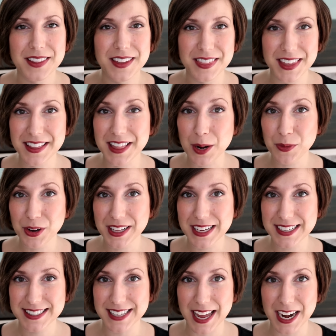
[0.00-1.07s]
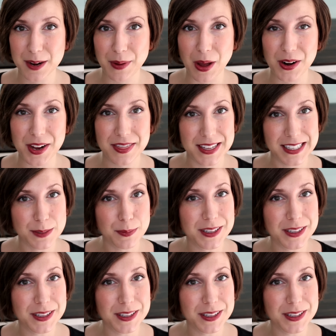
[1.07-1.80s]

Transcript: The thing that I'm really excited about in this